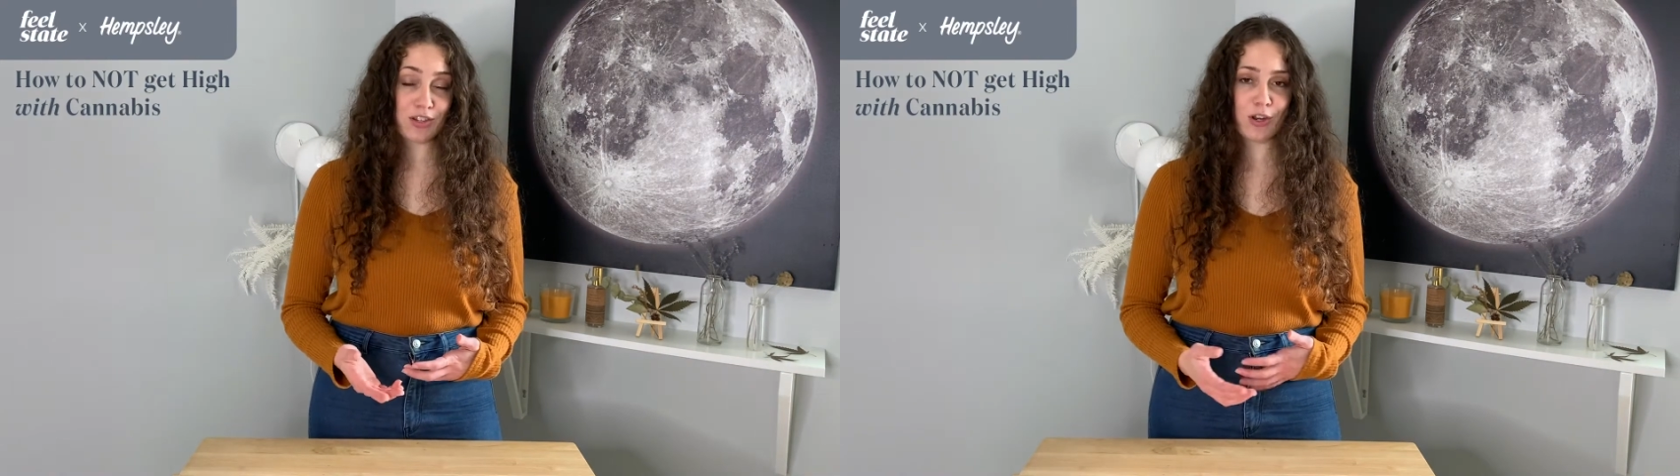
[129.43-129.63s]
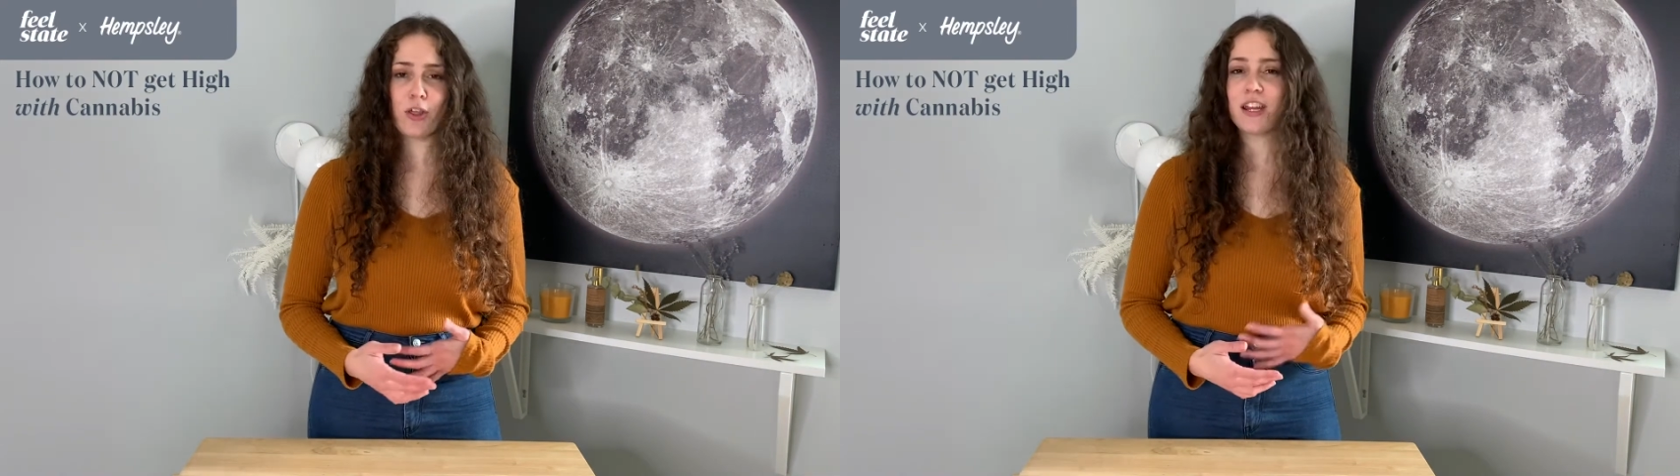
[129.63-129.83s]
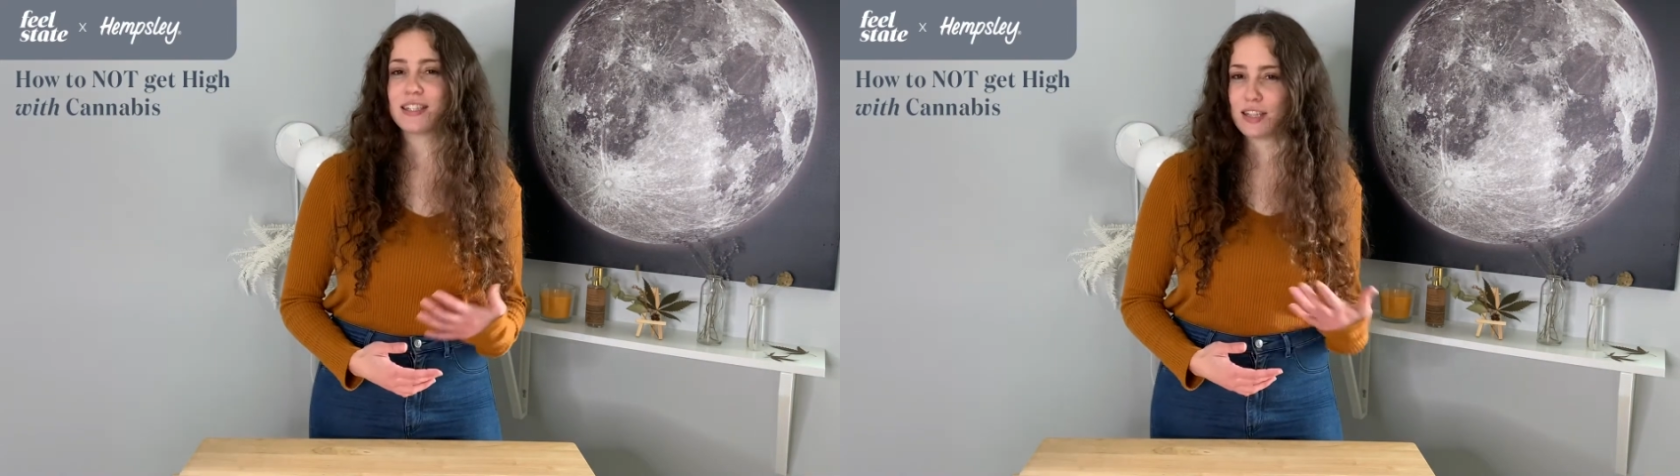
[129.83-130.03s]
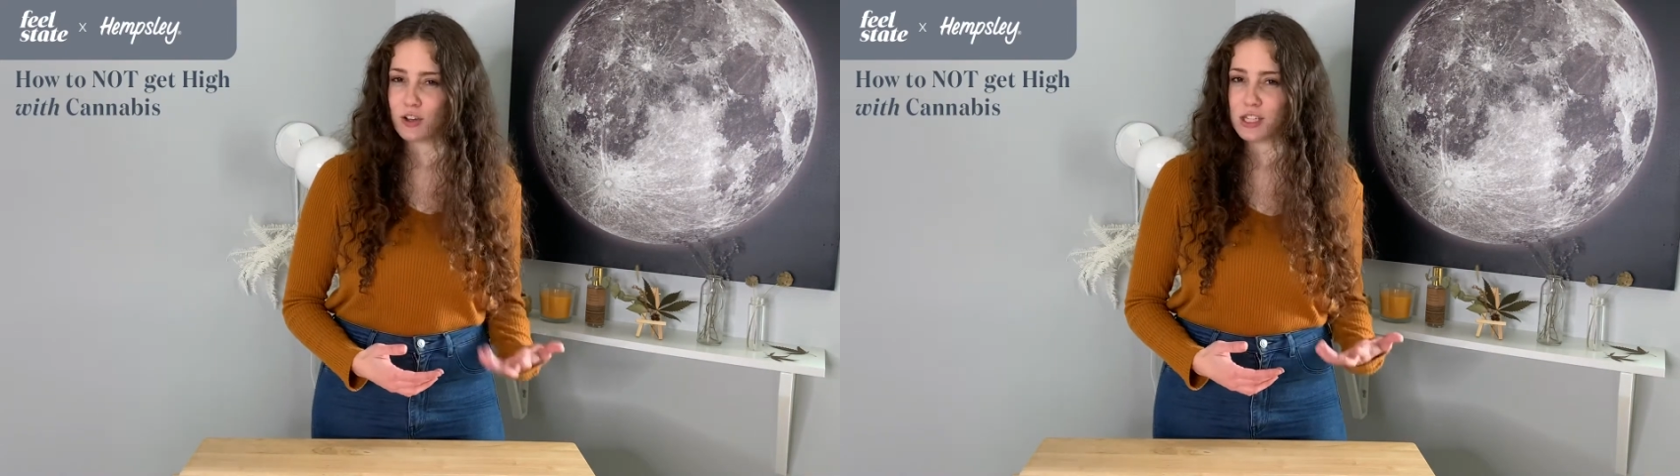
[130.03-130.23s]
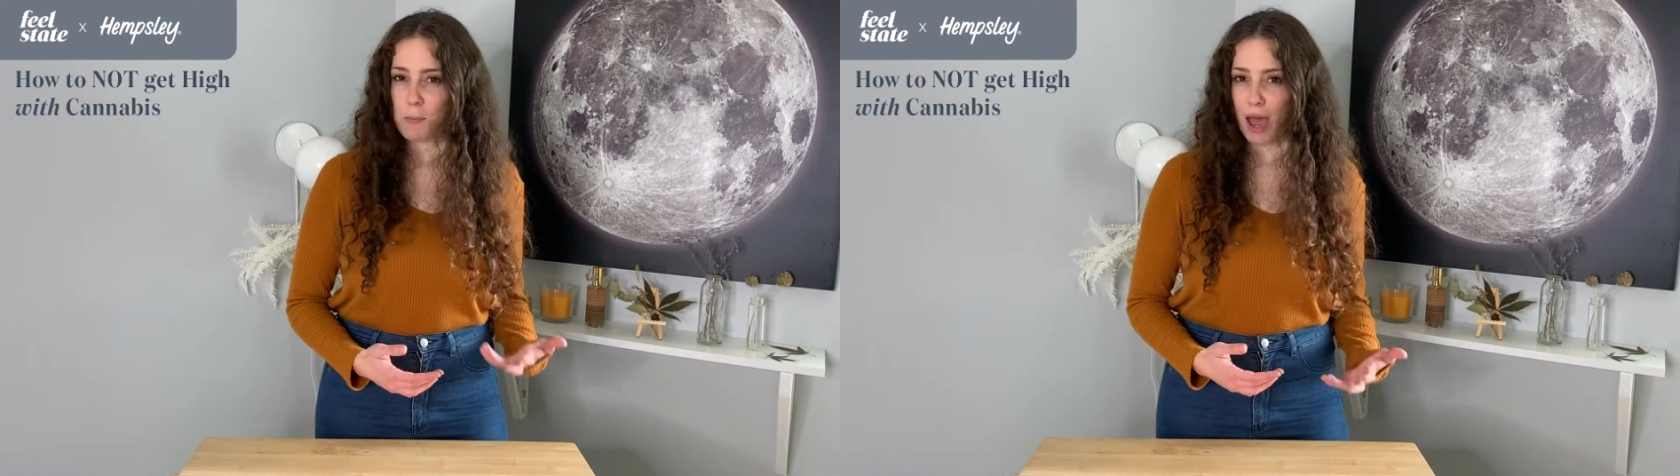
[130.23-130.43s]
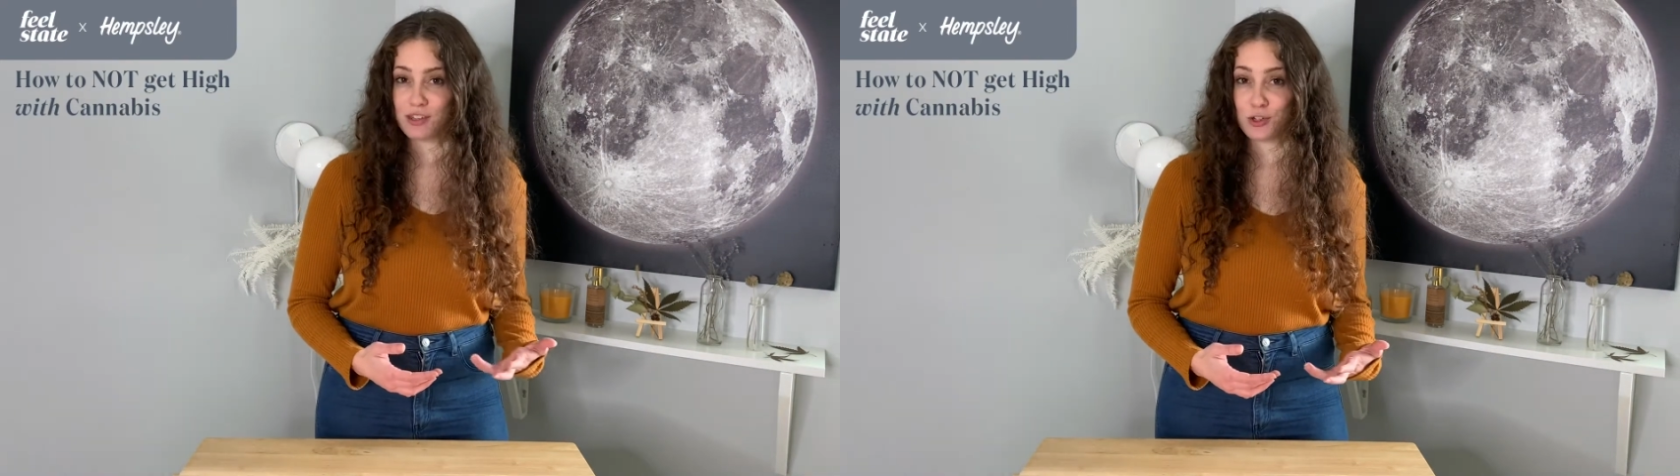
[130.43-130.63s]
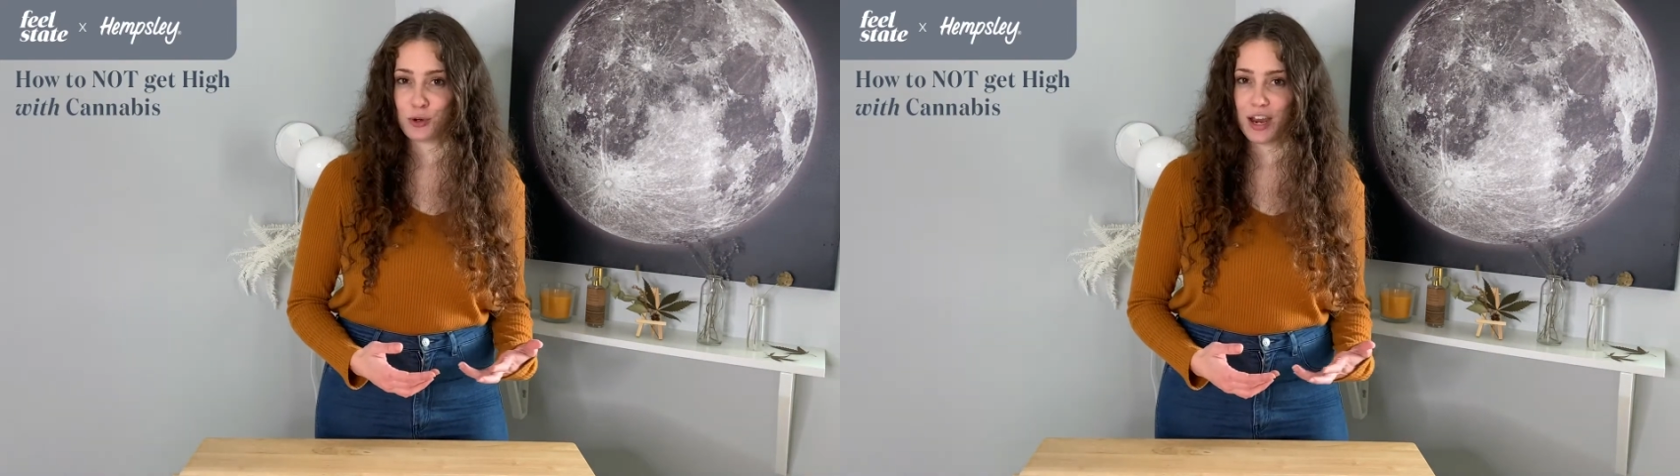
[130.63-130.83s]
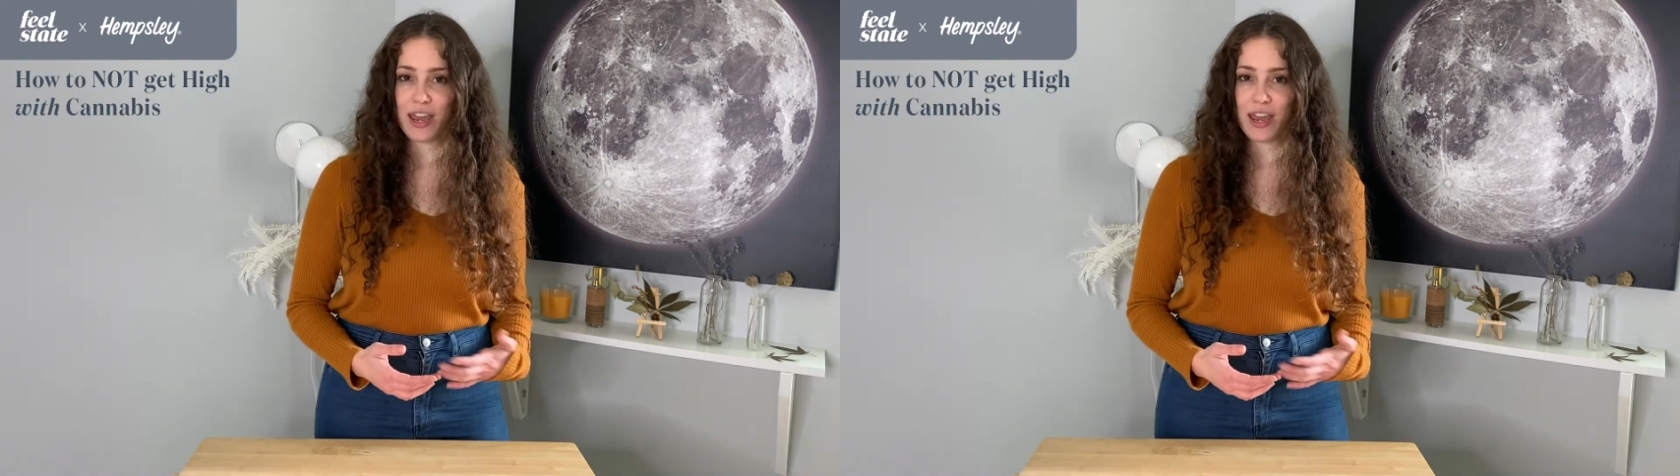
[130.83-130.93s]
know that a single suppository